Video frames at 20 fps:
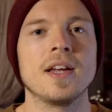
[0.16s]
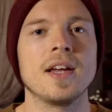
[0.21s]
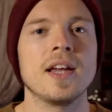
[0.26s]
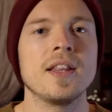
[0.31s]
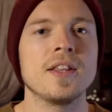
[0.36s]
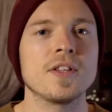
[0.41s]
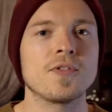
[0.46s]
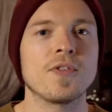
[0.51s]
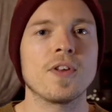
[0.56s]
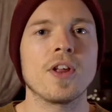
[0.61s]

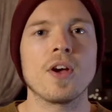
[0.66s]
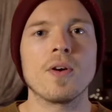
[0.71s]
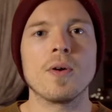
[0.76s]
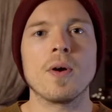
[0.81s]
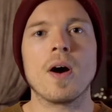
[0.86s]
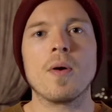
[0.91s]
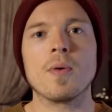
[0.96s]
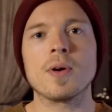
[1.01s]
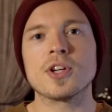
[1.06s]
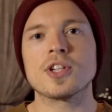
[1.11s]
In this video,
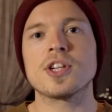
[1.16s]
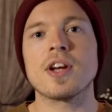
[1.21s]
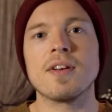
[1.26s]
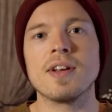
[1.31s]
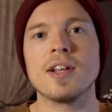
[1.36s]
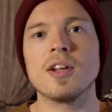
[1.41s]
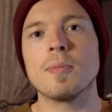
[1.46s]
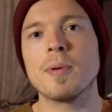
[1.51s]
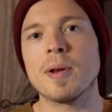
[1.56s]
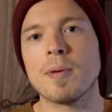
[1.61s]
I want to share a
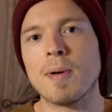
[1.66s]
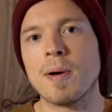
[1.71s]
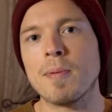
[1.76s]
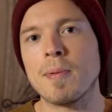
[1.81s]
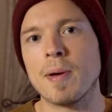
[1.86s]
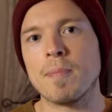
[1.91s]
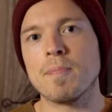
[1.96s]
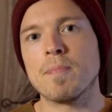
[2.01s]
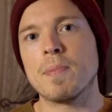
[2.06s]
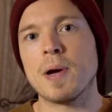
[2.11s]
little bit about
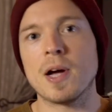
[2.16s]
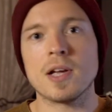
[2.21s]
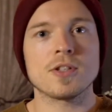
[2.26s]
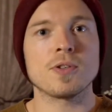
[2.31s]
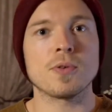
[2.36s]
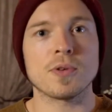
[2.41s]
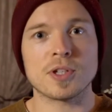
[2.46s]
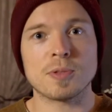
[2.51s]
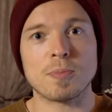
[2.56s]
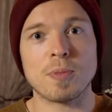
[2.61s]
my
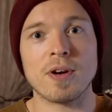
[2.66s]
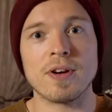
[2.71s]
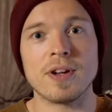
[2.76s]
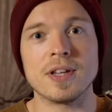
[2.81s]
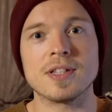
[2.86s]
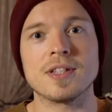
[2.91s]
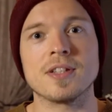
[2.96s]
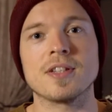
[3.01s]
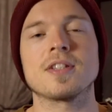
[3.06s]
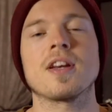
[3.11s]
personal
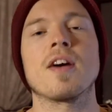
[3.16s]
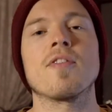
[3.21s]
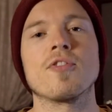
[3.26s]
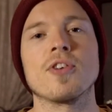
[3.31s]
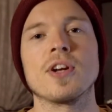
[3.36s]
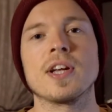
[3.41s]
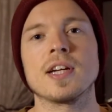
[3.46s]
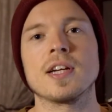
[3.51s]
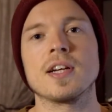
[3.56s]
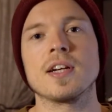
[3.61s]
experience
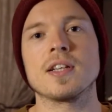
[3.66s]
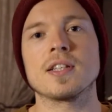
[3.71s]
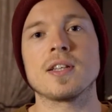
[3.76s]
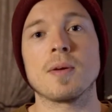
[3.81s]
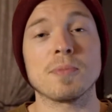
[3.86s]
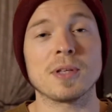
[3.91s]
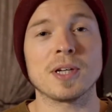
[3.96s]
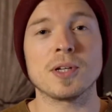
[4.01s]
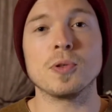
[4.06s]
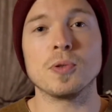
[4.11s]
discovering
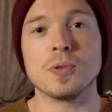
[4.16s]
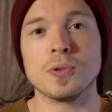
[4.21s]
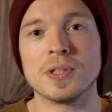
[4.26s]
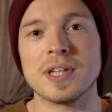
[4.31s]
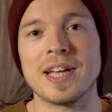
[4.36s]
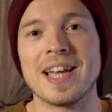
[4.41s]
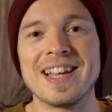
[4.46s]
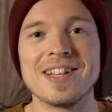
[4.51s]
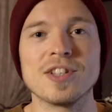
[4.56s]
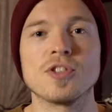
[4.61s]
something called
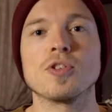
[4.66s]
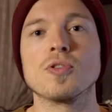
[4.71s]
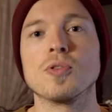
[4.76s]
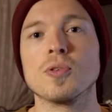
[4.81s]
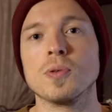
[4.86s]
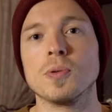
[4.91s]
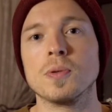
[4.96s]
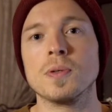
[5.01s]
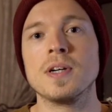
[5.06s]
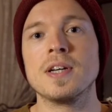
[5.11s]

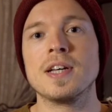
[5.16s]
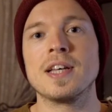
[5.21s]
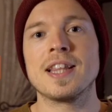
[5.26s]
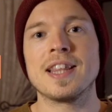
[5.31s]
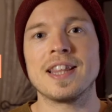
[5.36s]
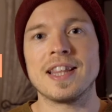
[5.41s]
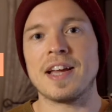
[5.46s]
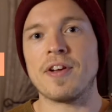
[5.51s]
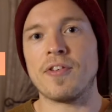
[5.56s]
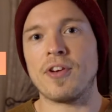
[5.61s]
integral
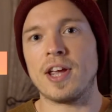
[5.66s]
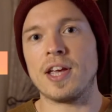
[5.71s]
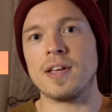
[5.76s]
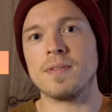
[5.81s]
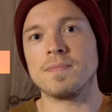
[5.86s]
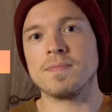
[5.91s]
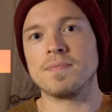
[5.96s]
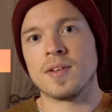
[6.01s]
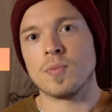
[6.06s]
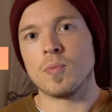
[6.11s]
theory.
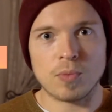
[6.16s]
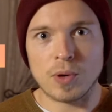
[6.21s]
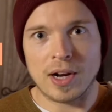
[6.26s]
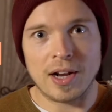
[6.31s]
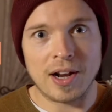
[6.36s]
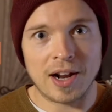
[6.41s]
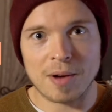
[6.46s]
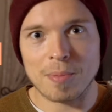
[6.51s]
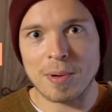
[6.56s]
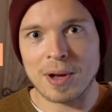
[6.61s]
And what I
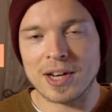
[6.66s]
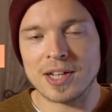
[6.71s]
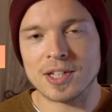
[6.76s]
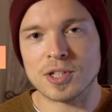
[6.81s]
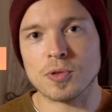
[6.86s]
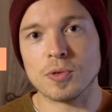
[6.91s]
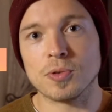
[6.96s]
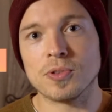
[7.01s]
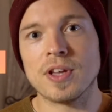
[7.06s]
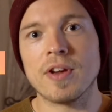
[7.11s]
like about
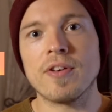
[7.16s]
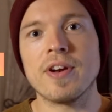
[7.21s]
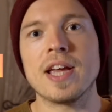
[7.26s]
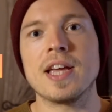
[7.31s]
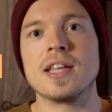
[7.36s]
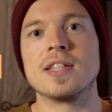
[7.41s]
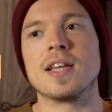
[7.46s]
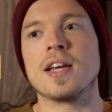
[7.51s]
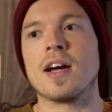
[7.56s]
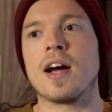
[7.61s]
integral theory
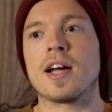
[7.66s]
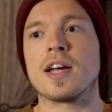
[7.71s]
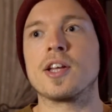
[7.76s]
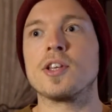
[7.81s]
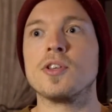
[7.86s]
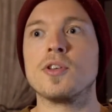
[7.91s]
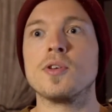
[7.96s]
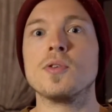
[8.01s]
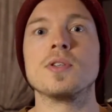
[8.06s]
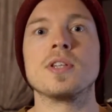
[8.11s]
is that I
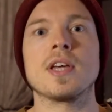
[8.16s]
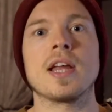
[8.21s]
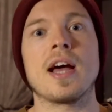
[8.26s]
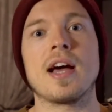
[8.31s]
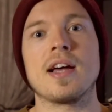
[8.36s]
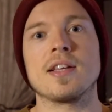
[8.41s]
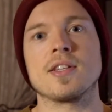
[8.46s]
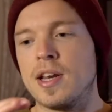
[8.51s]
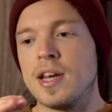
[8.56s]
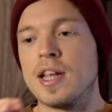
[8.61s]
can use it
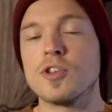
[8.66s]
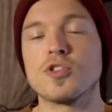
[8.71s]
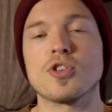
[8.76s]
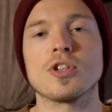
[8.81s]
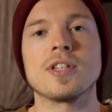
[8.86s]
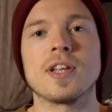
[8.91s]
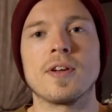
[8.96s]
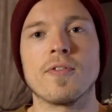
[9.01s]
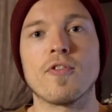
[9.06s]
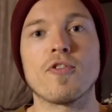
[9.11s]
as an
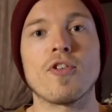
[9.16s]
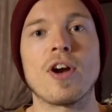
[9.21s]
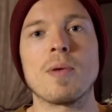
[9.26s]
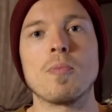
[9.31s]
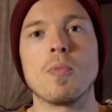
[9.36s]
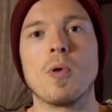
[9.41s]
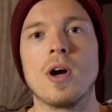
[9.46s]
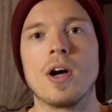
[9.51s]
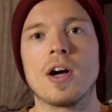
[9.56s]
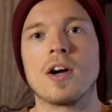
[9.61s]
interesting
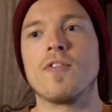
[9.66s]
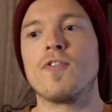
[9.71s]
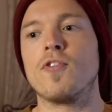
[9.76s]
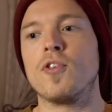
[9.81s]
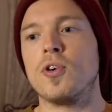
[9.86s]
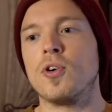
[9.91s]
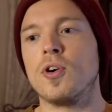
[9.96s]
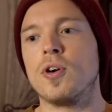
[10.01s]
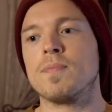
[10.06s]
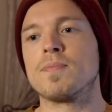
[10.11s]
framework
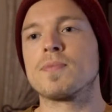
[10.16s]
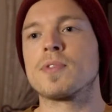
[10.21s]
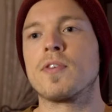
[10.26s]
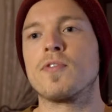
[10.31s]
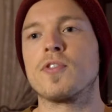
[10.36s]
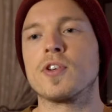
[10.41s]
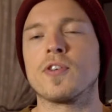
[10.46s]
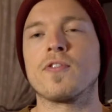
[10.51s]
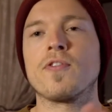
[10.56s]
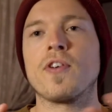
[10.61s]
for
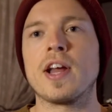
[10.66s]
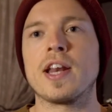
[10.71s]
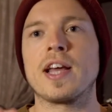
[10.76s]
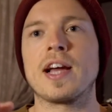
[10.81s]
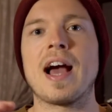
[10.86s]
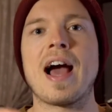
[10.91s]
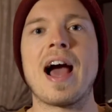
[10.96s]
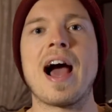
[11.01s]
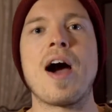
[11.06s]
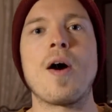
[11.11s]
defining
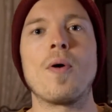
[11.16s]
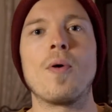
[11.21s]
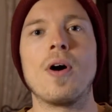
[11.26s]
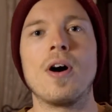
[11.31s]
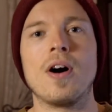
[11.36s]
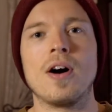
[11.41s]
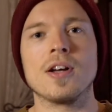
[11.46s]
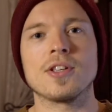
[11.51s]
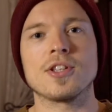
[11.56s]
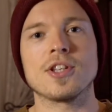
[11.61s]
how
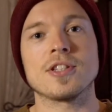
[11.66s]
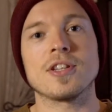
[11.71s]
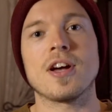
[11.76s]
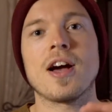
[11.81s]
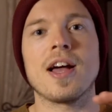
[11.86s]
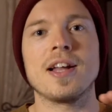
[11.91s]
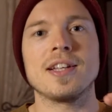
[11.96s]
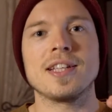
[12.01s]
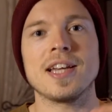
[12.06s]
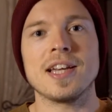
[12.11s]
our
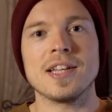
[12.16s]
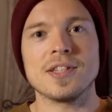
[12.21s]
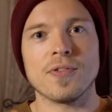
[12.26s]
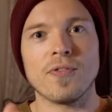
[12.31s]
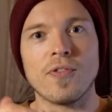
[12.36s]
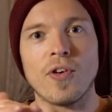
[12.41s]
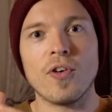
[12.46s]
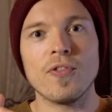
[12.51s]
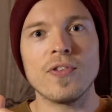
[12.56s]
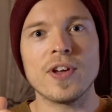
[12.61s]
society is
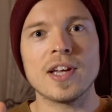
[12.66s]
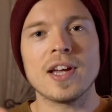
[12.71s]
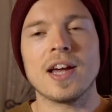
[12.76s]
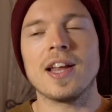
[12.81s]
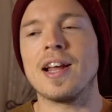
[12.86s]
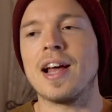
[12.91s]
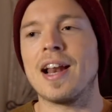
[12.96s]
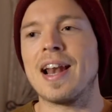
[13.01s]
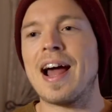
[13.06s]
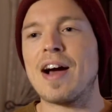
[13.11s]
evolving,
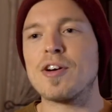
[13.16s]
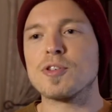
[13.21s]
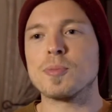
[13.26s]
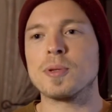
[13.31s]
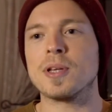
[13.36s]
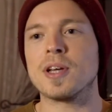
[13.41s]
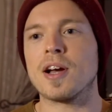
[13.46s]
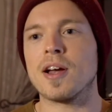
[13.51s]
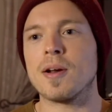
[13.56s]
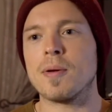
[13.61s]
and it allows me
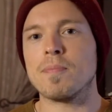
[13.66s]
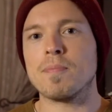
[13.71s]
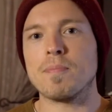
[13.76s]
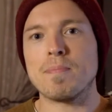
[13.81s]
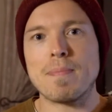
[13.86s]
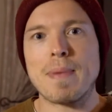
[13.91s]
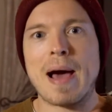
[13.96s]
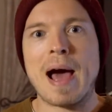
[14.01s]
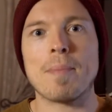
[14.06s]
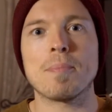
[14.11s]
to kind of
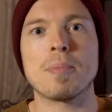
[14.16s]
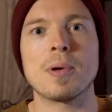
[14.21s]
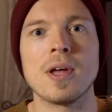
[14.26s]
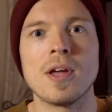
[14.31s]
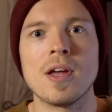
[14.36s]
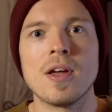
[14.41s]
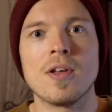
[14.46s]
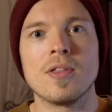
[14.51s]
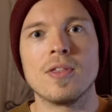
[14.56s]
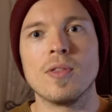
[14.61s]
map
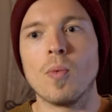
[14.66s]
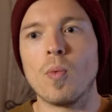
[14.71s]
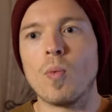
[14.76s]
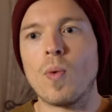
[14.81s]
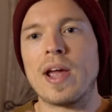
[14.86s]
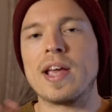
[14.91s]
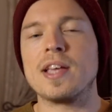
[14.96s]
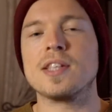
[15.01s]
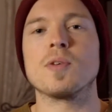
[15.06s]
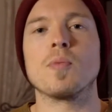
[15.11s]
the
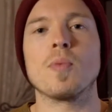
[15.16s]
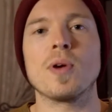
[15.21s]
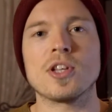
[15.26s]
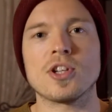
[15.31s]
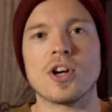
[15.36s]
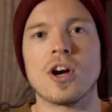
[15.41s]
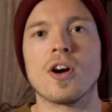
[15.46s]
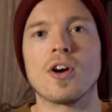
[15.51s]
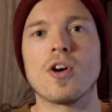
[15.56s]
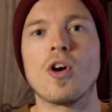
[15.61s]
ways in which
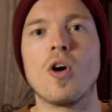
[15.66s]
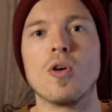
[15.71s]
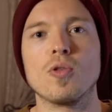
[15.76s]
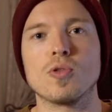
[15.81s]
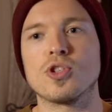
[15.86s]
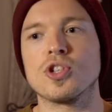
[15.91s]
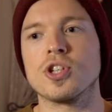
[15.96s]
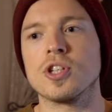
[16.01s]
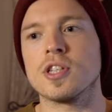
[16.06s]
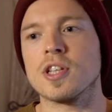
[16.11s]
our
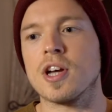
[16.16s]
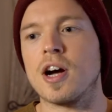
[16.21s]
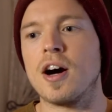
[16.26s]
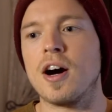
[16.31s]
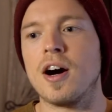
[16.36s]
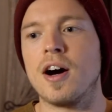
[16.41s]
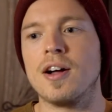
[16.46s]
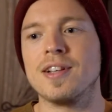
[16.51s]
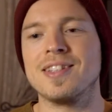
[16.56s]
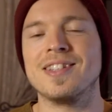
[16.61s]
cultures
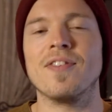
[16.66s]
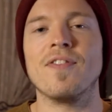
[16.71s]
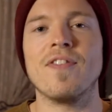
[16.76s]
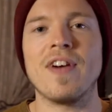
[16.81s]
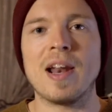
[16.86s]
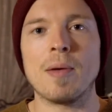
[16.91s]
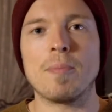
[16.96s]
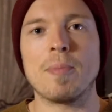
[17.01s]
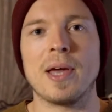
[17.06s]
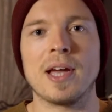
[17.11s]
are
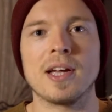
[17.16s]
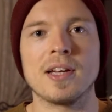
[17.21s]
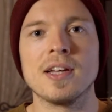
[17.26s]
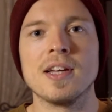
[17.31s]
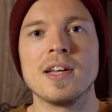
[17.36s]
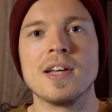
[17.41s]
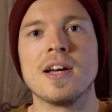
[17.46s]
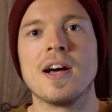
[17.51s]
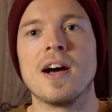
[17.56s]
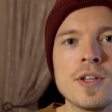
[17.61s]
developing.
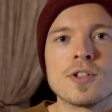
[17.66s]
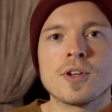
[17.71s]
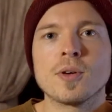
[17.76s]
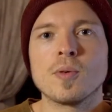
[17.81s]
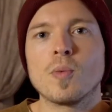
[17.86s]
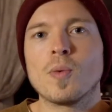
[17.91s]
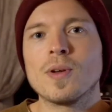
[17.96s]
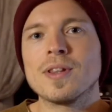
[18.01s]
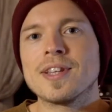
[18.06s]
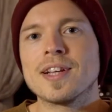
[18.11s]
So
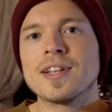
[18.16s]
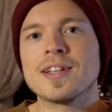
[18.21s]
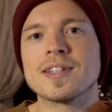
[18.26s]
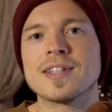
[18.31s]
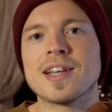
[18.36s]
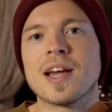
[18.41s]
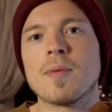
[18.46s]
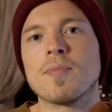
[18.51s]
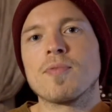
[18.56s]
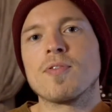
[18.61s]
one thing to
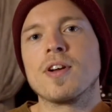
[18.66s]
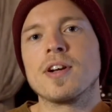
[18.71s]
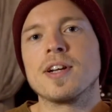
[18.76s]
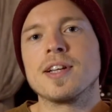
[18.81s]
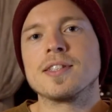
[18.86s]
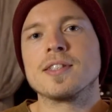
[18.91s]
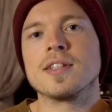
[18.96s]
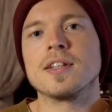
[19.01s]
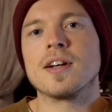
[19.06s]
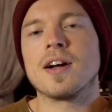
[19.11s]
say up front
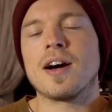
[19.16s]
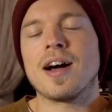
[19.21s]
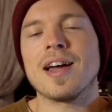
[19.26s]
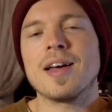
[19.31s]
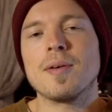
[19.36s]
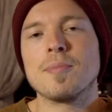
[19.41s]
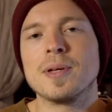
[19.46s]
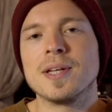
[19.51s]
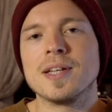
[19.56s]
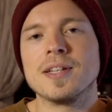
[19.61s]
is that I
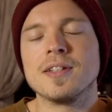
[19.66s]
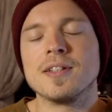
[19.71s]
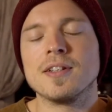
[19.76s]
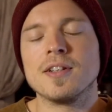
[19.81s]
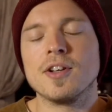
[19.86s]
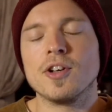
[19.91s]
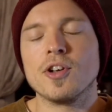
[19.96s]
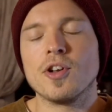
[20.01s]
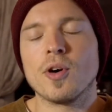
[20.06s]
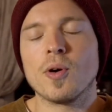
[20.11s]
am
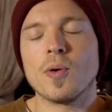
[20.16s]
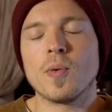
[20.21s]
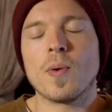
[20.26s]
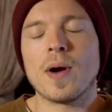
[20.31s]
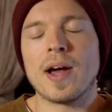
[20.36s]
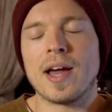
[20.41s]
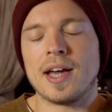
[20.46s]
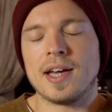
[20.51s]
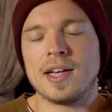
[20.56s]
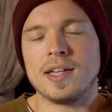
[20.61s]
in no
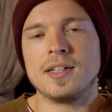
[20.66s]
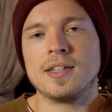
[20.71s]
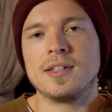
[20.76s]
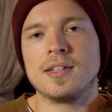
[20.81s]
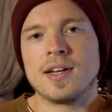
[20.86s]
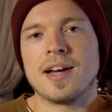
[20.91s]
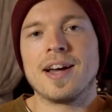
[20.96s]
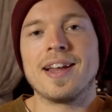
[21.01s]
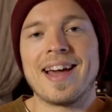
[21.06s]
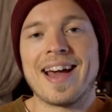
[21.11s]
way
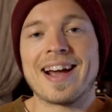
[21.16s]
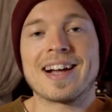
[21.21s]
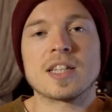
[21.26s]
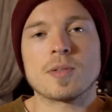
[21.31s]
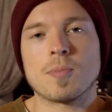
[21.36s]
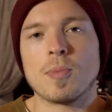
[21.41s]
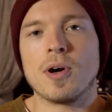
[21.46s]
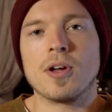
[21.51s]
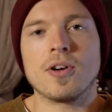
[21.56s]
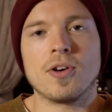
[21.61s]
an
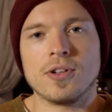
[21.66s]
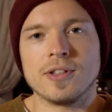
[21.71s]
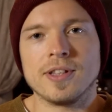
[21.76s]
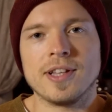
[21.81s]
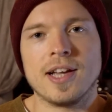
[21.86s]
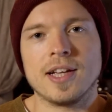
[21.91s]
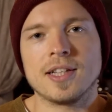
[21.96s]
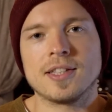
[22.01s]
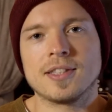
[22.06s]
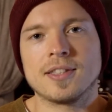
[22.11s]
expert on
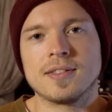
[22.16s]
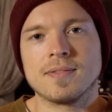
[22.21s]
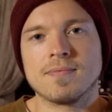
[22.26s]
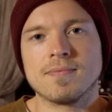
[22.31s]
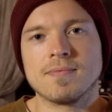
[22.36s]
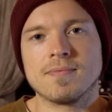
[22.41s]
this.